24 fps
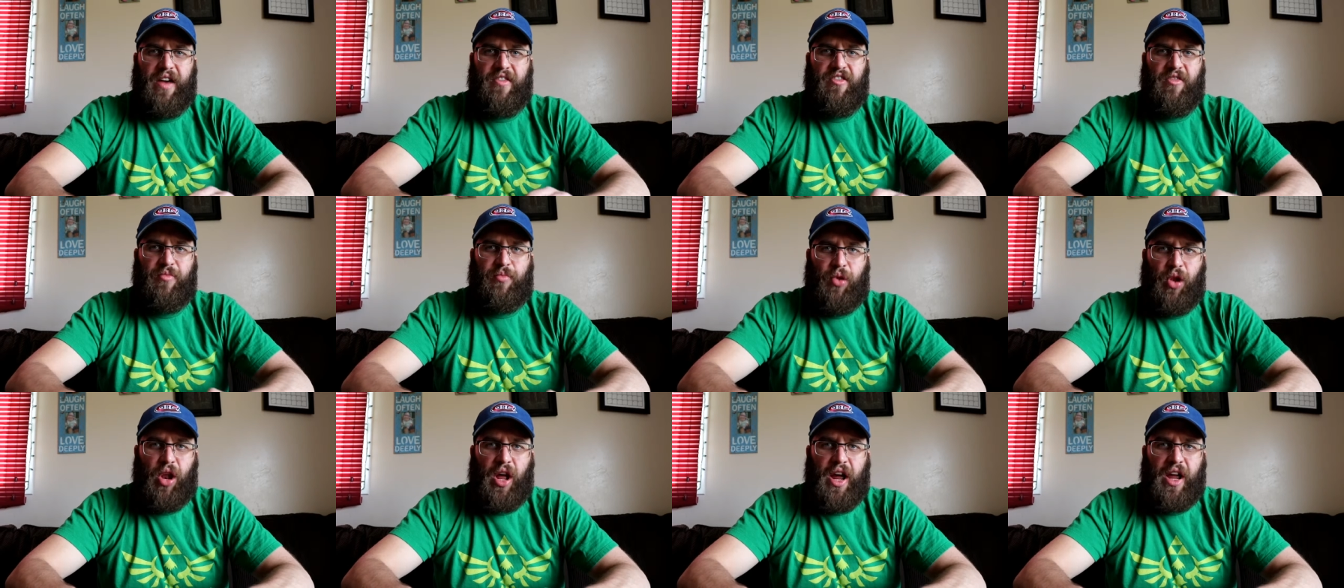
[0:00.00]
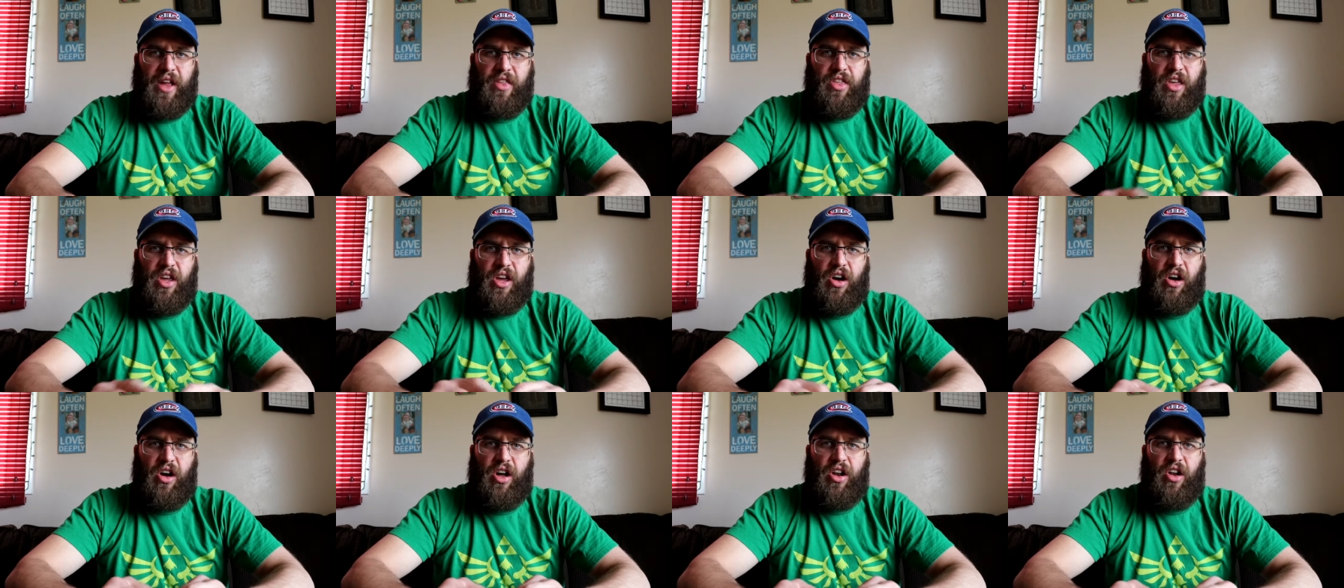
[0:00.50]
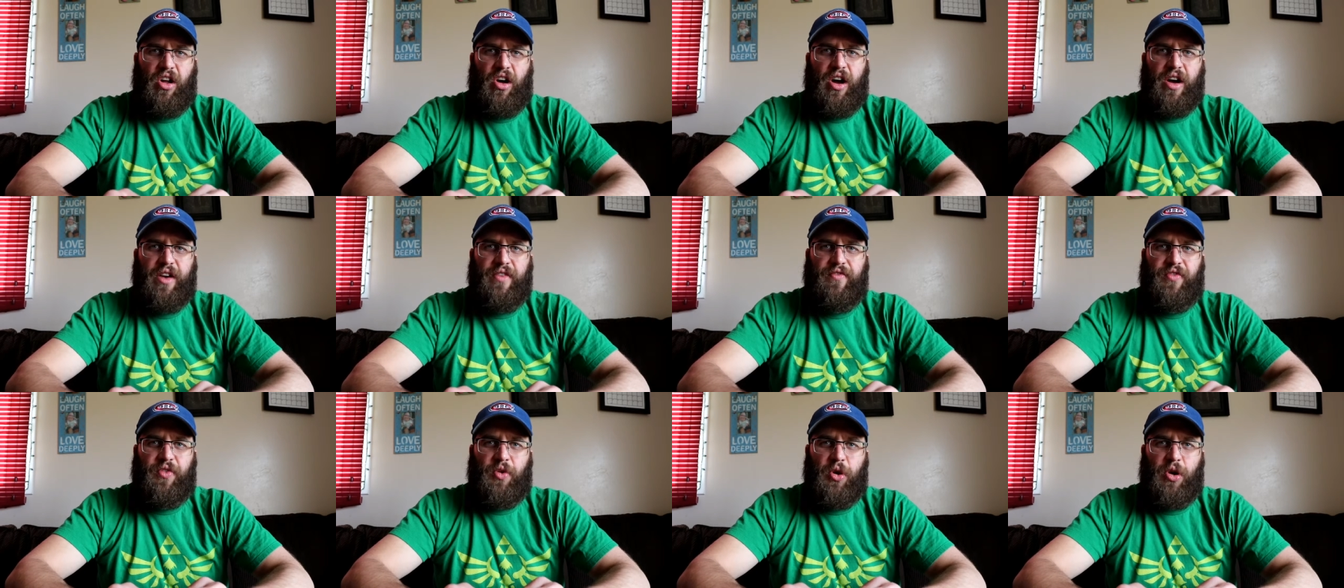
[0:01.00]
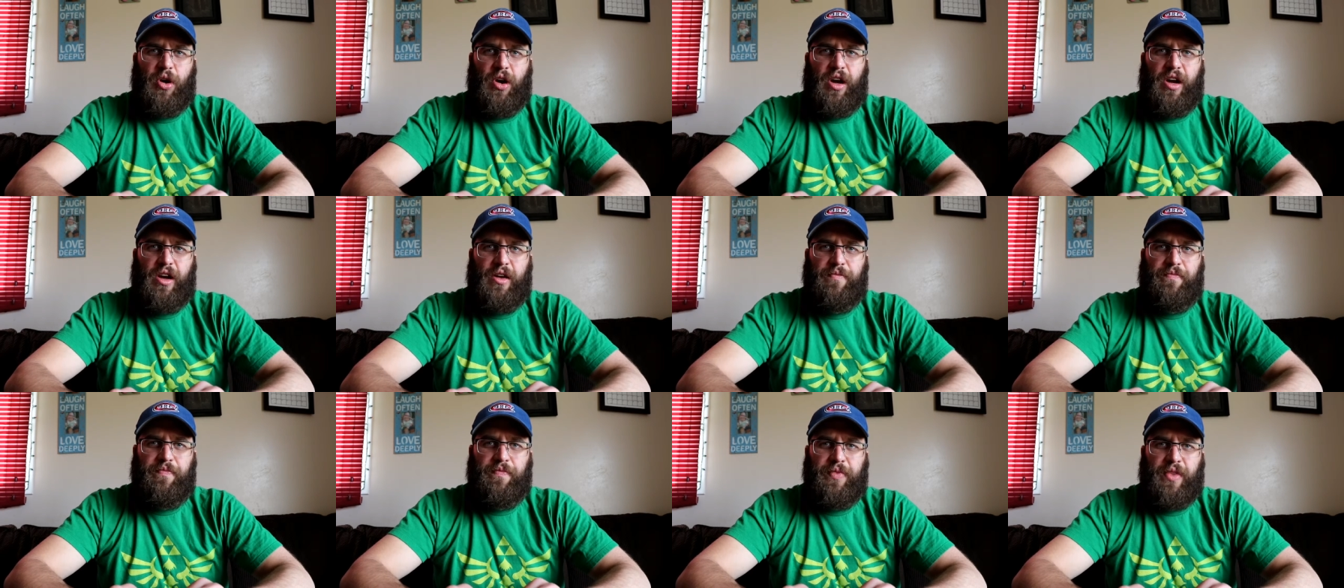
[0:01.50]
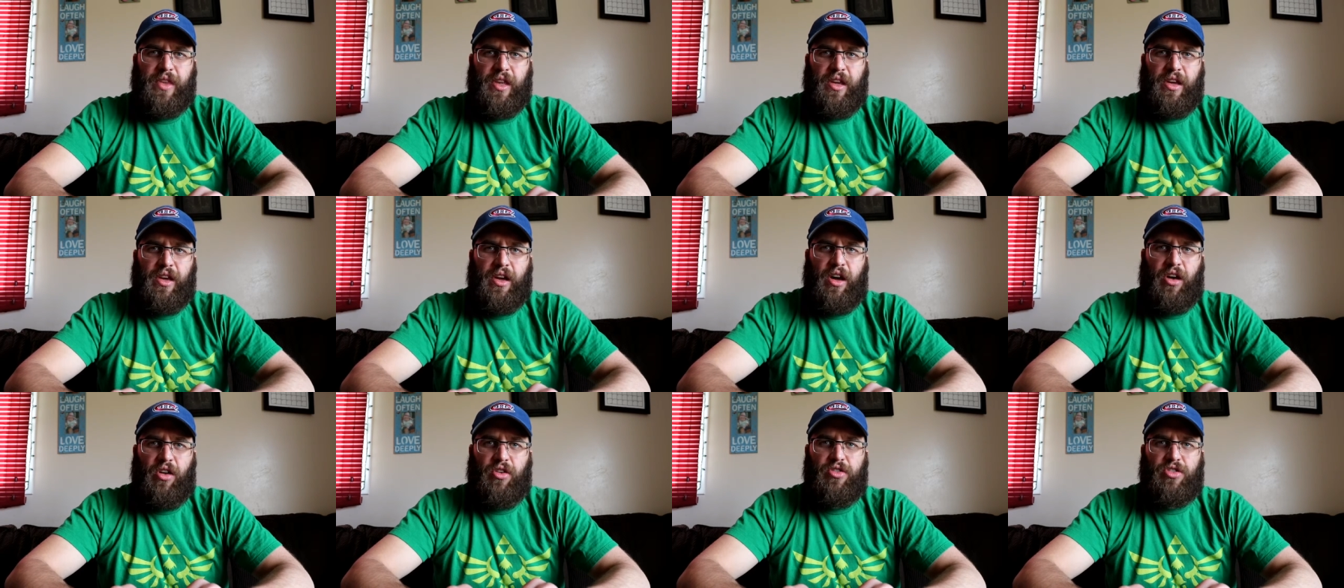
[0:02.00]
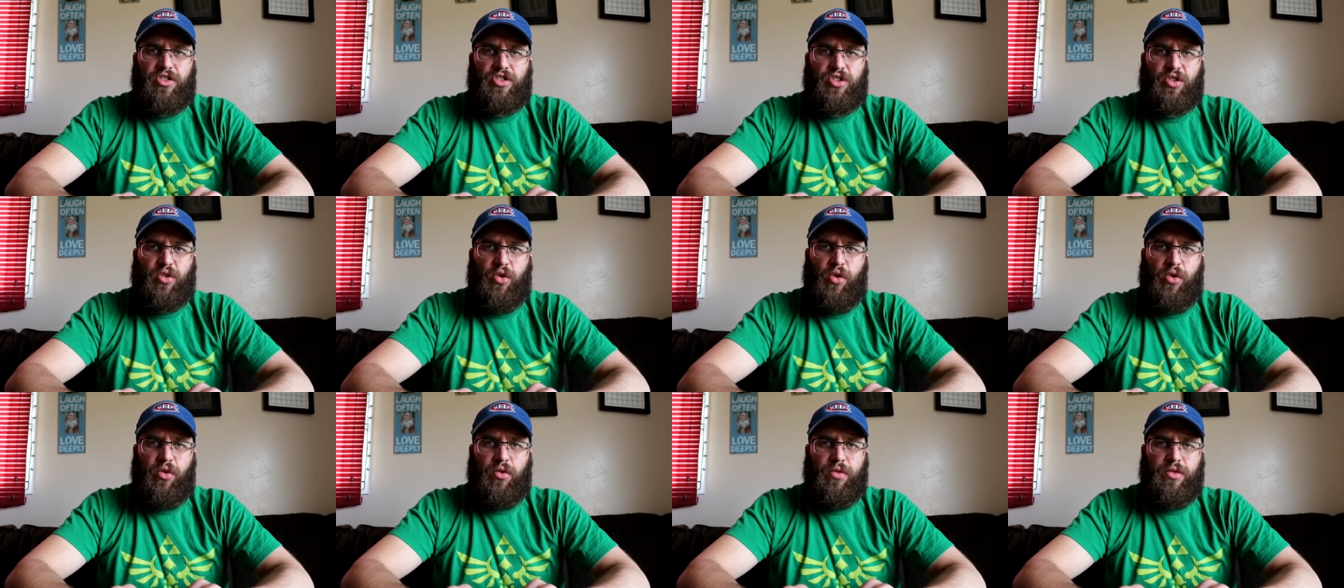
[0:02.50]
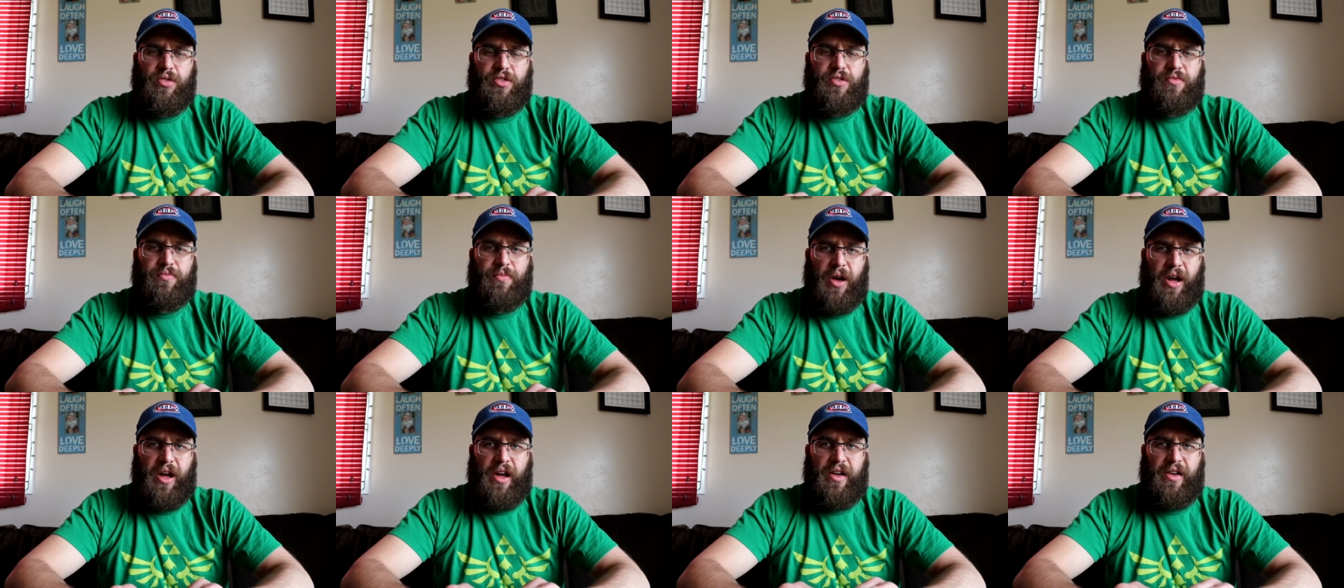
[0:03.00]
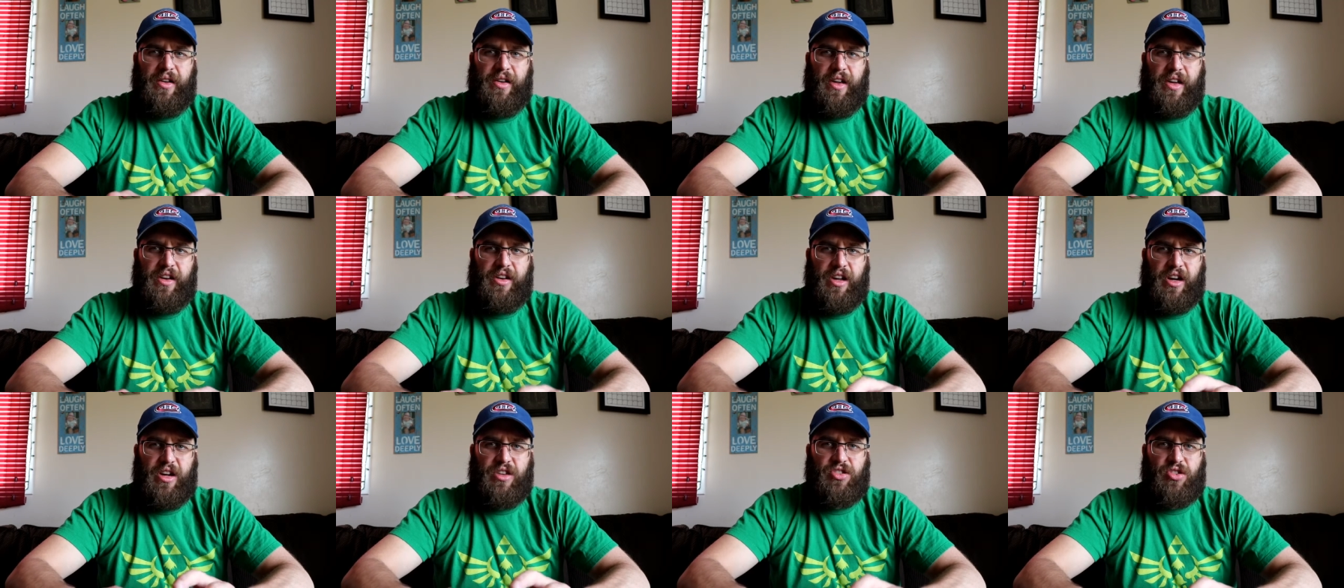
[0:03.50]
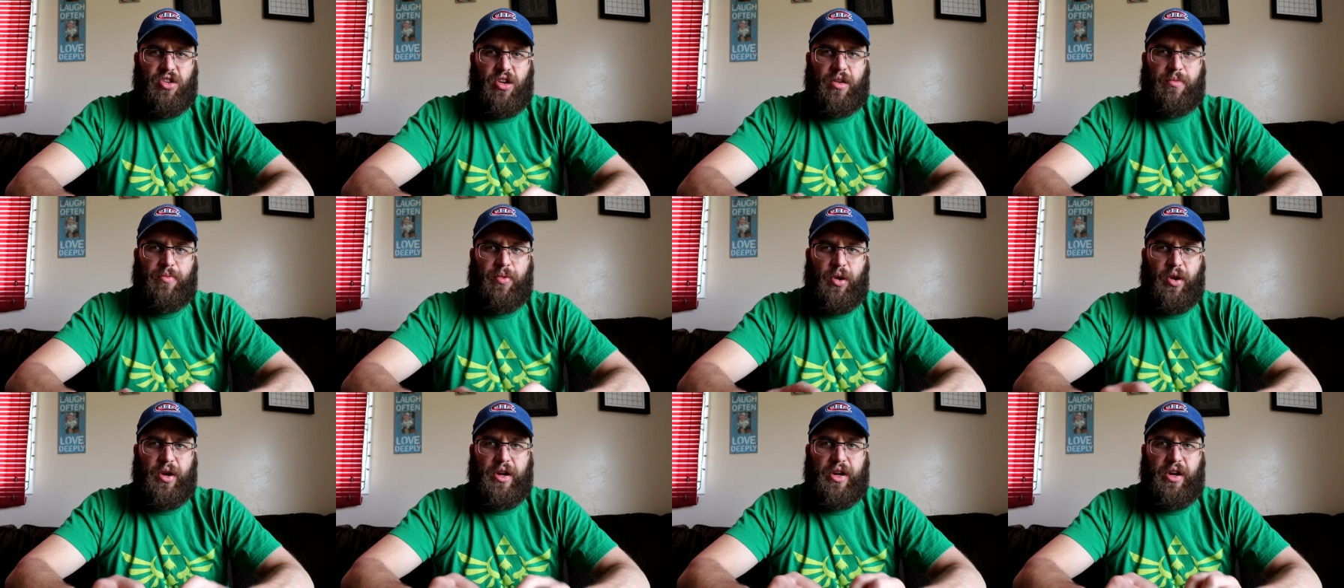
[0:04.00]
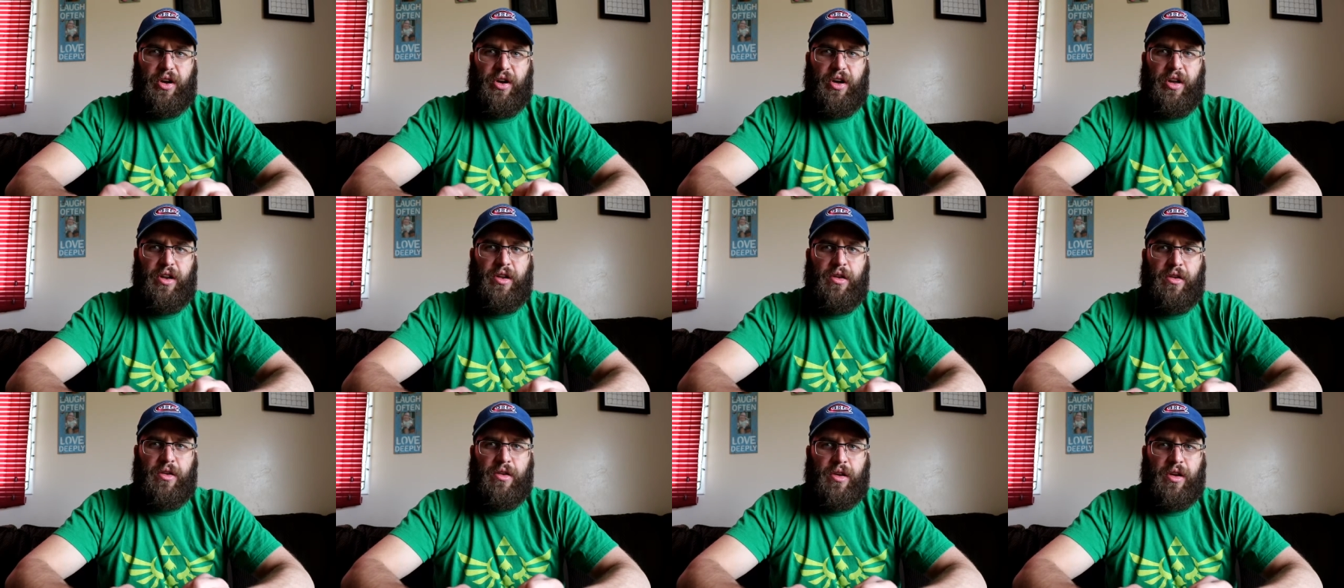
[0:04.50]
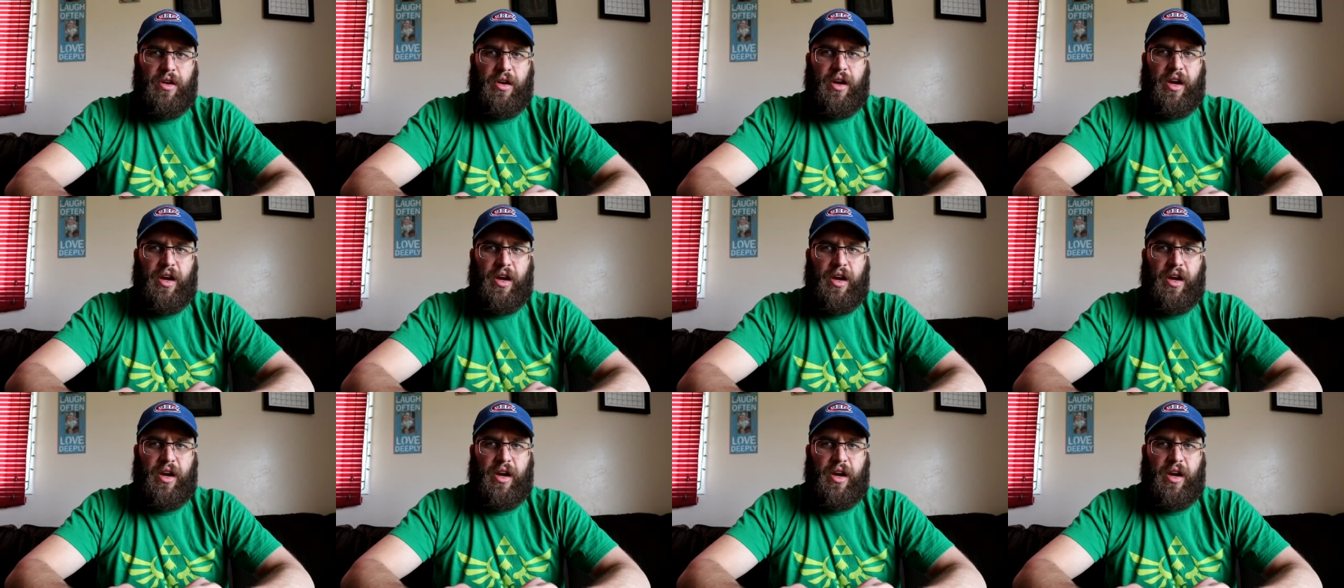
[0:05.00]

haven't played the online for Elder Scrolls, but it does look pretty good,